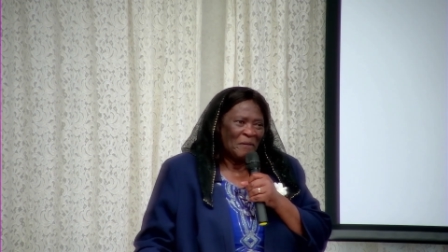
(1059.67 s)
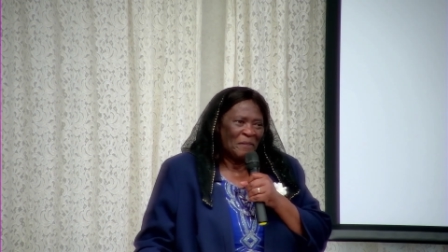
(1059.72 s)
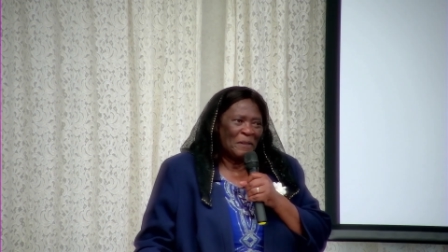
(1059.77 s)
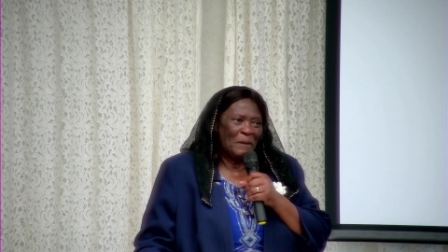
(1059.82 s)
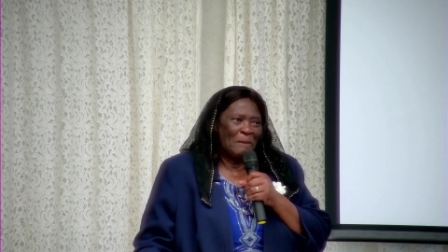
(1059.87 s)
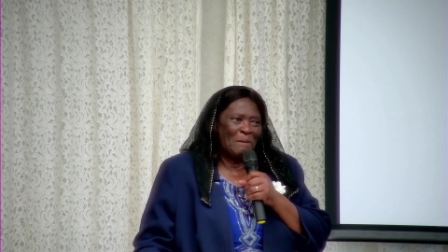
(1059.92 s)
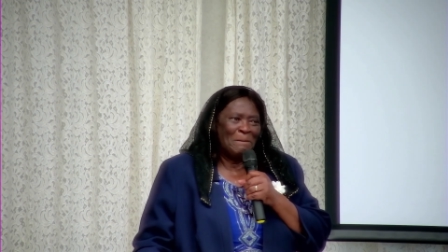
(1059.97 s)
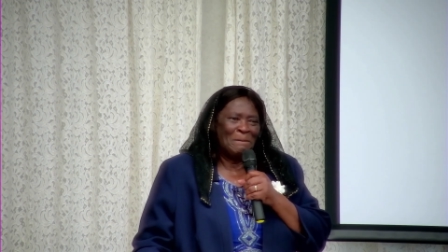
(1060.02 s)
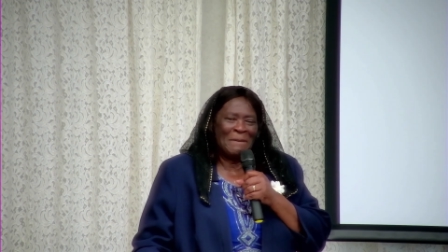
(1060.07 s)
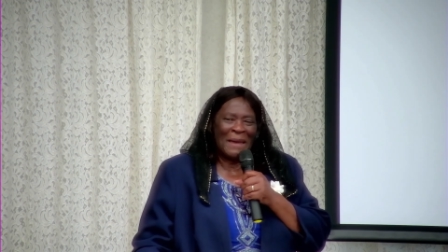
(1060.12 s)
the
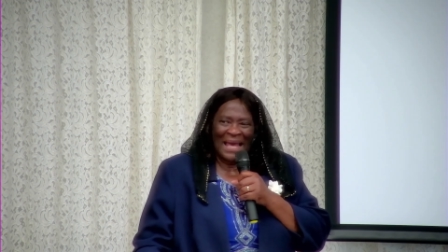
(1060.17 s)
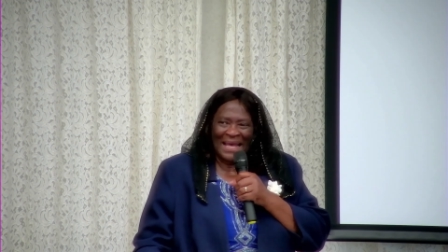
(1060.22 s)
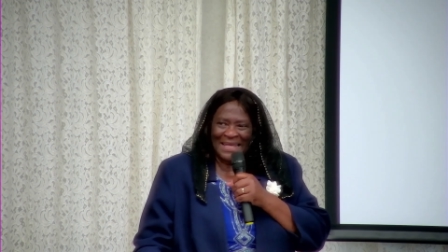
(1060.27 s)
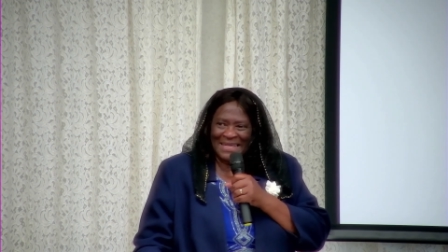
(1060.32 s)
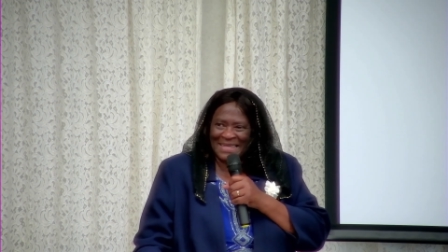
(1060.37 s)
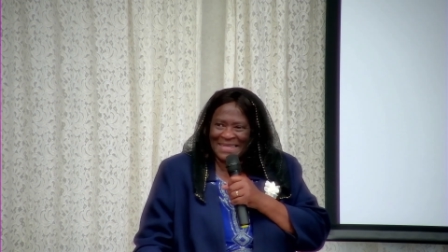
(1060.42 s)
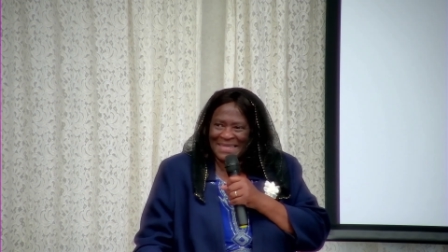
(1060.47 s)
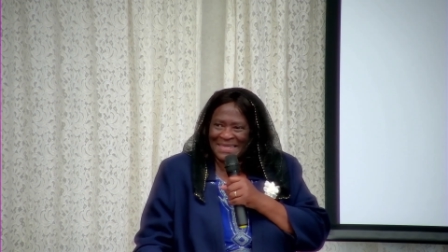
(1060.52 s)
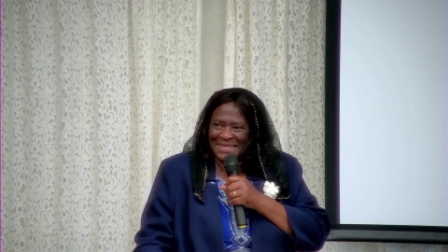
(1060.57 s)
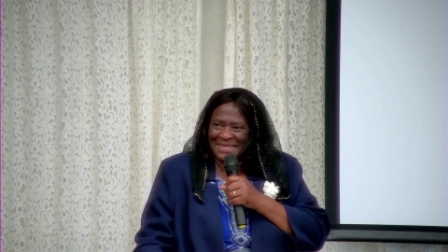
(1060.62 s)

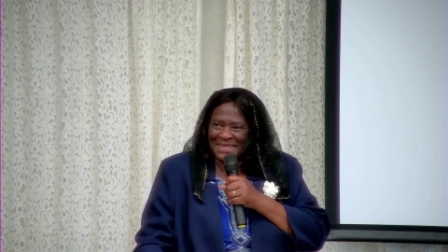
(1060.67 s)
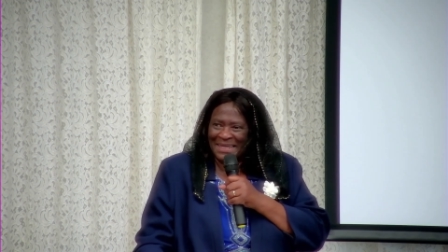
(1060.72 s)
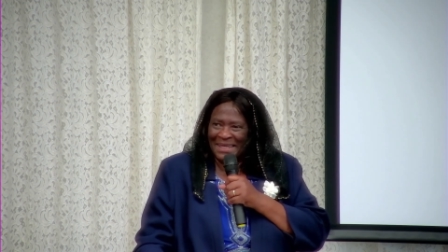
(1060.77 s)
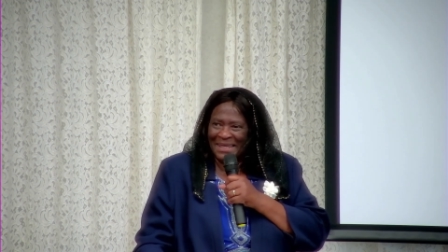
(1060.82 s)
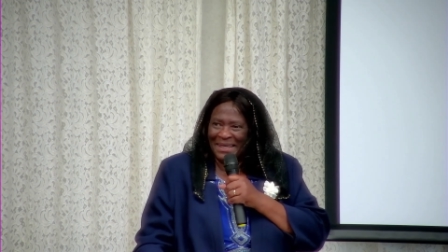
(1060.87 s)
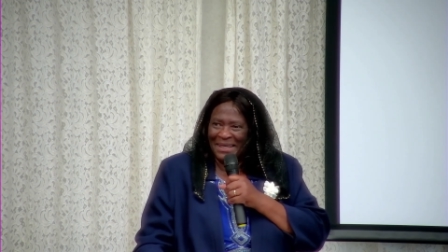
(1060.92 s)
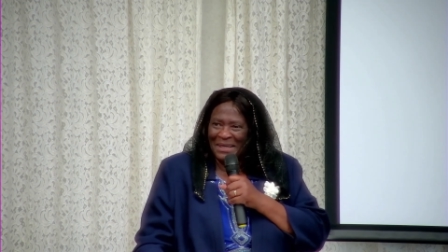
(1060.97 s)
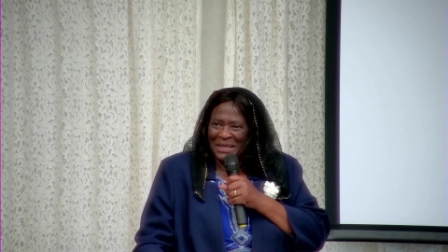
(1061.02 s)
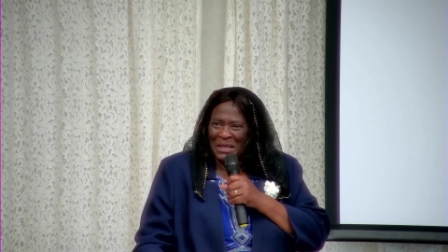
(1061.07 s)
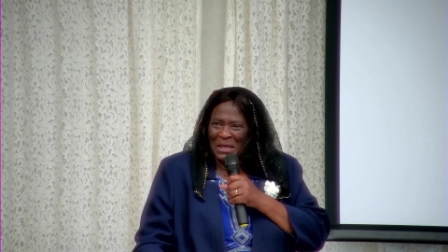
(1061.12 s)

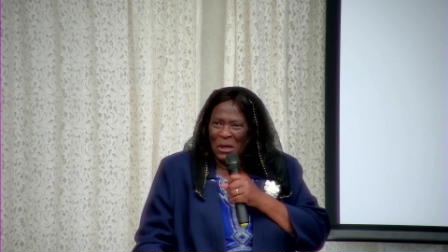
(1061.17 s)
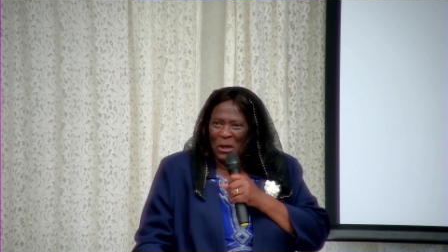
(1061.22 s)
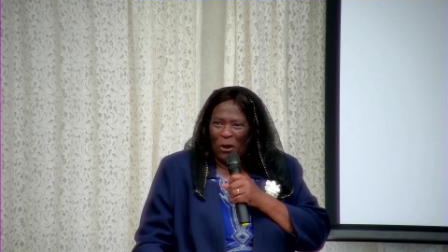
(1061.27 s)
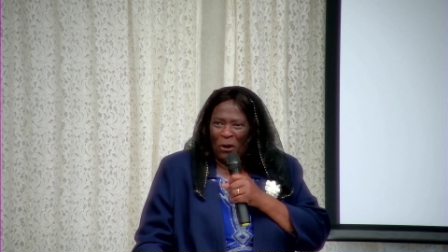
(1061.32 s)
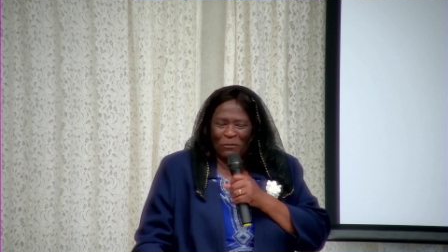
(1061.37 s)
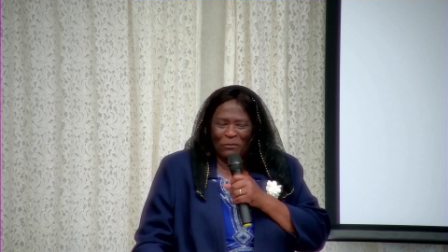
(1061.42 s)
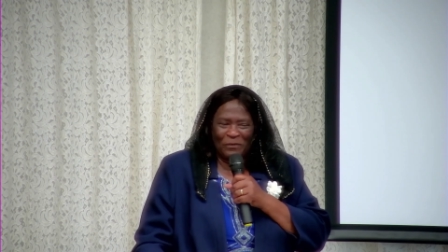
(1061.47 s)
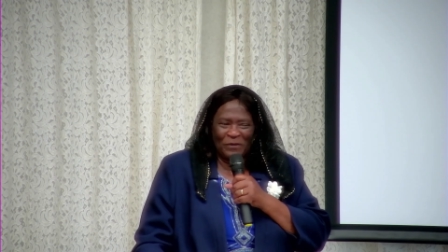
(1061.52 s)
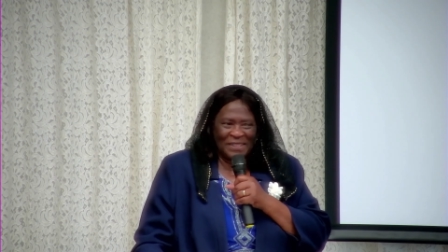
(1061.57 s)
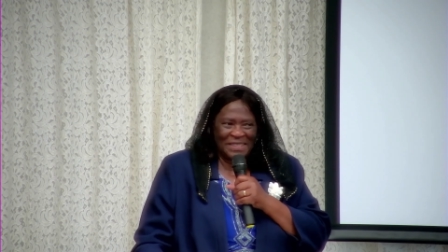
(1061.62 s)
master
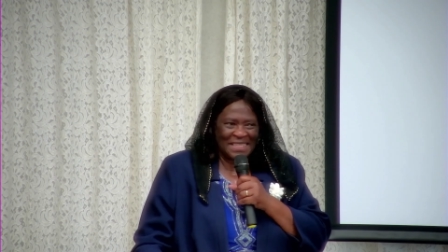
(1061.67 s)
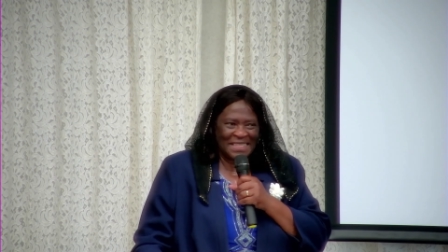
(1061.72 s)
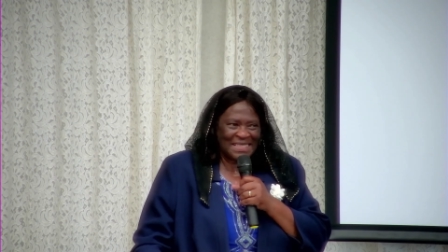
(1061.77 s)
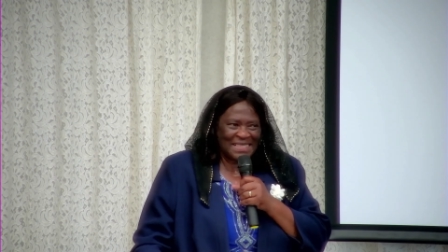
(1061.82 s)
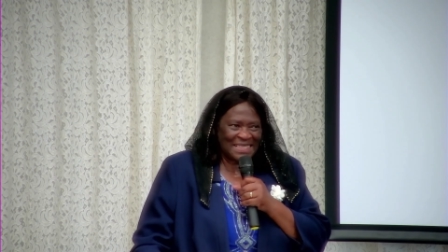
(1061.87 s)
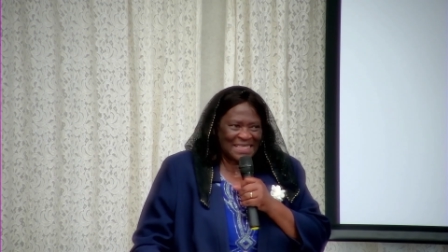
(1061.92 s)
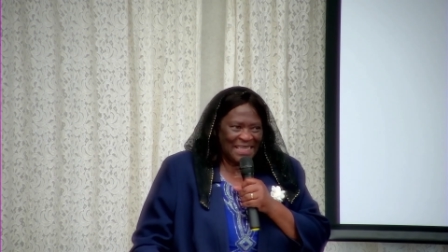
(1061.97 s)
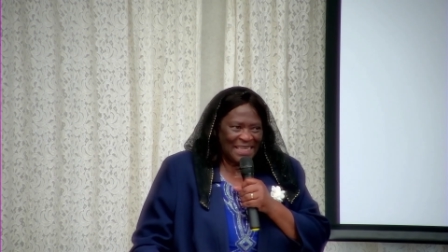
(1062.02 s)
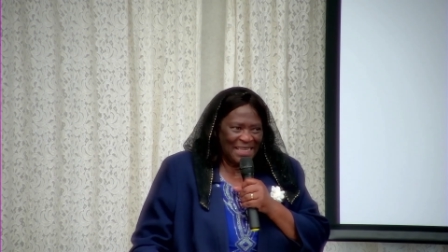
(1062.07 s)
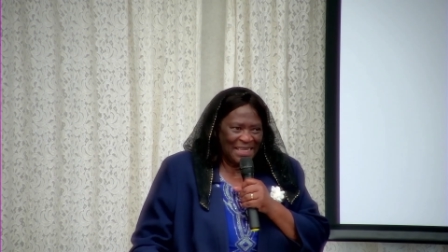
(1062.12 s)
of the
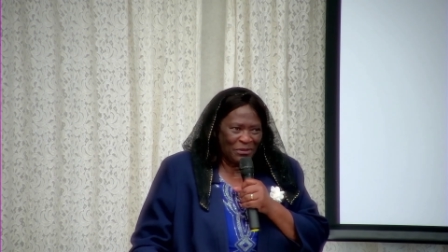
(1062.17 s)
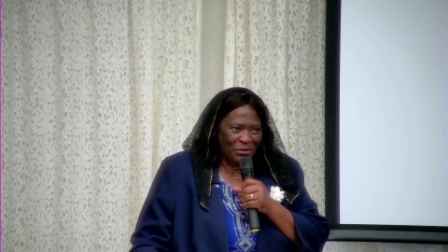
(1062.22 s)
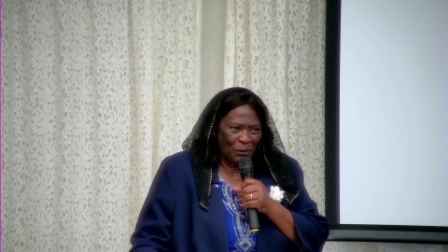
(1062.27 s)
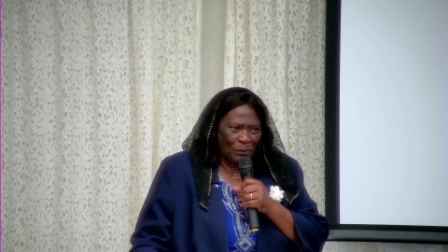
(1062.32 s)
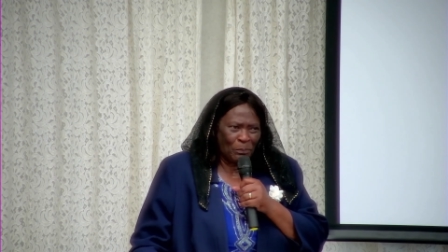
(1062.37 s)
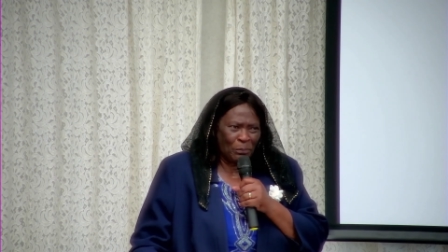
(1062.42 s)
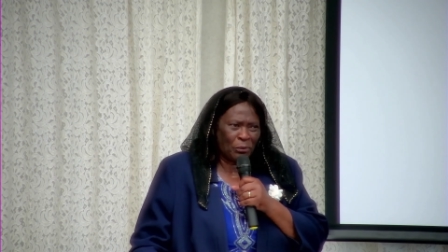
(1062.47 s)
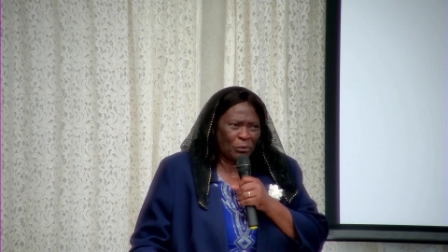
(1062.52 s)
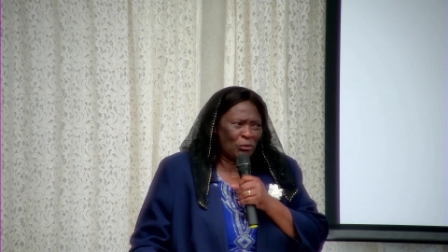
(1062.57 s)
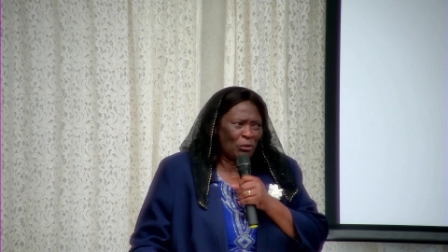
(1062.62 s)
sea, the
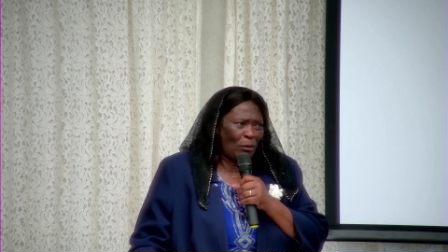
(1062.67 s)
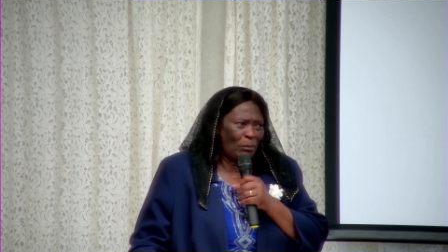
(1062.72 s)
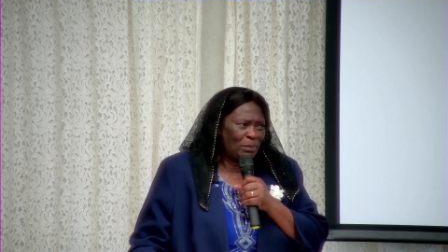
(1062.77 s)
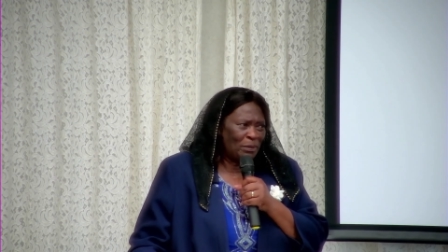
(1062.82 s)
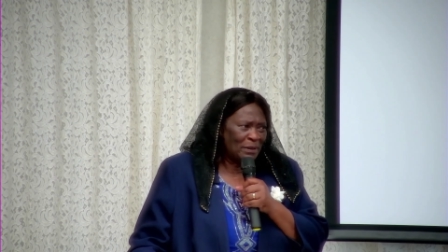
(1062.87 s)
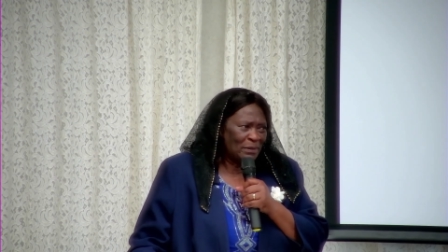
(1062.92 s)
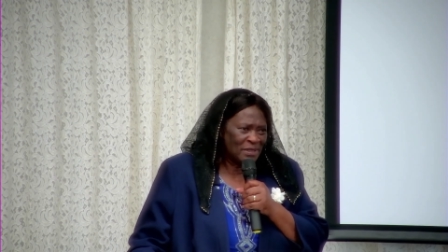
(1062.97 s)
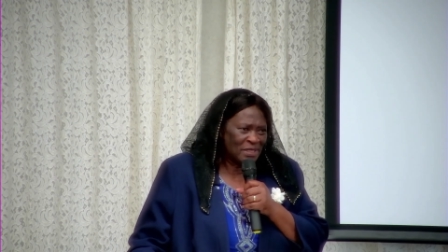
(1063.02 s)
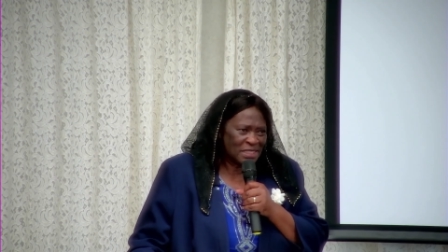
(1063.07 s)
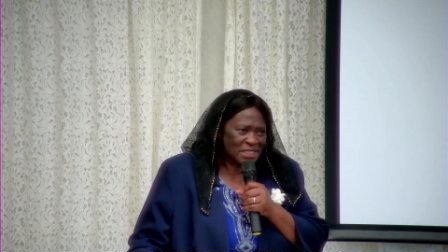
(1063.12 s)

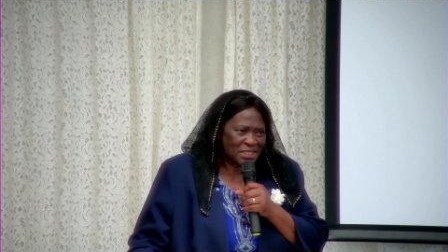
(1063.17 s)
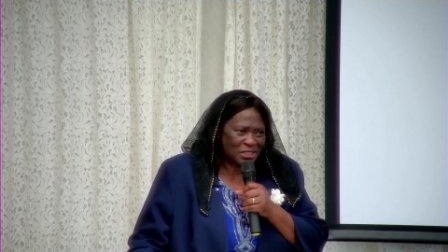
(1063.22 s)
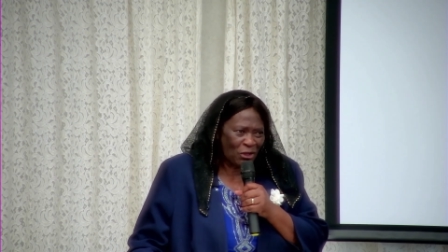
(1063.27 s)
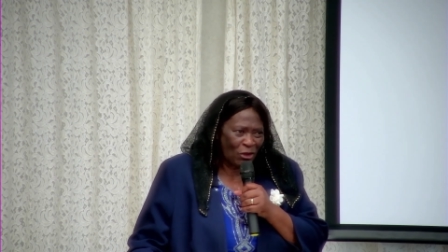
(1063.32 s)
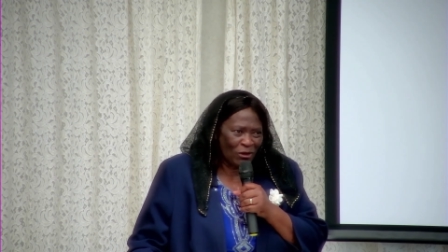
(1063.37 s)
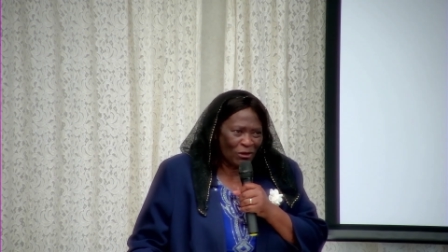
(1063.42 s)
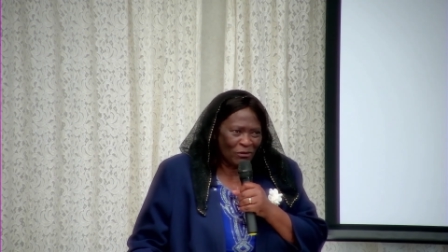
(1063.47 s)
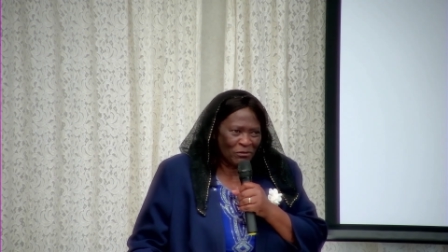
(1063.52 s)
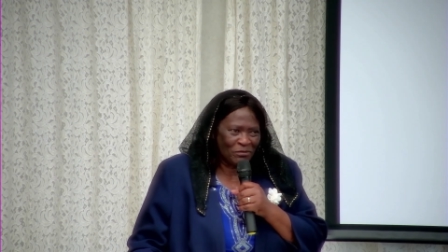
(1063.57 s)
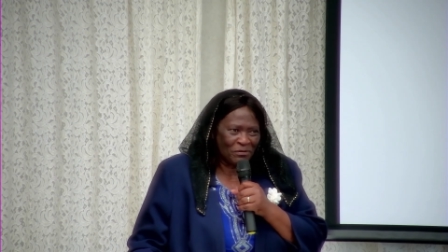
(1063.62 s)
problem
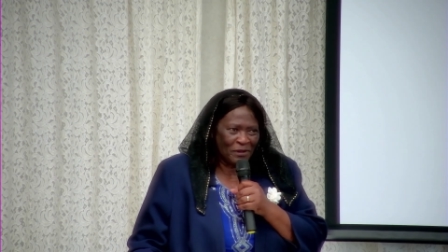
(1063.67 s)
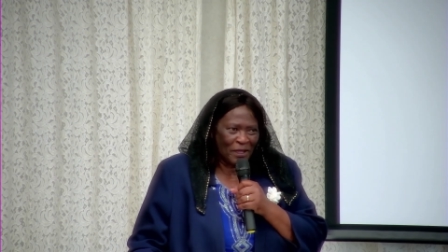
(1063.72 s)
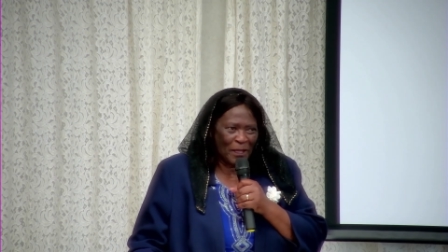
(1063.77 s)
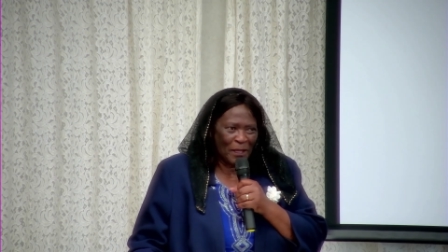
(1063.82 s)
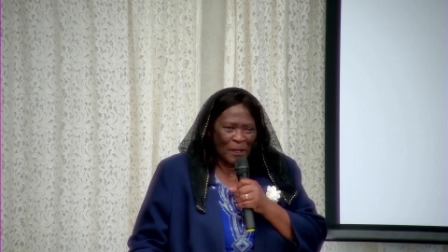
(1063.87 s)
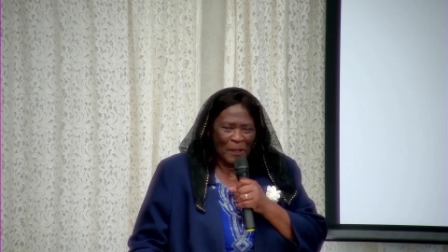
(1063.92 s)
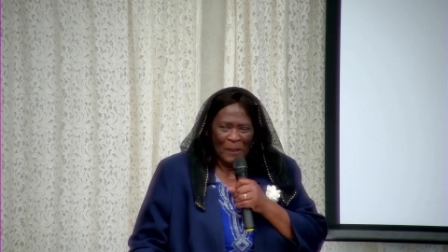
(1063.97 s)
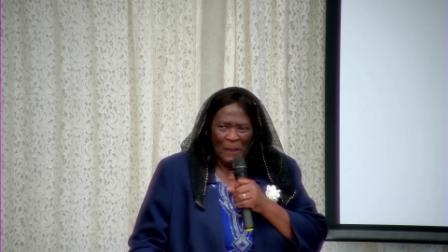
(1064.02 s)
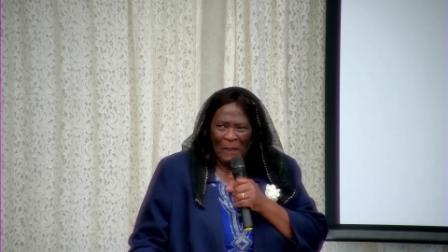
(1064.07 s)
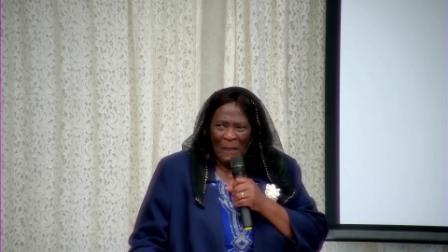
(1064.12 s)
solver.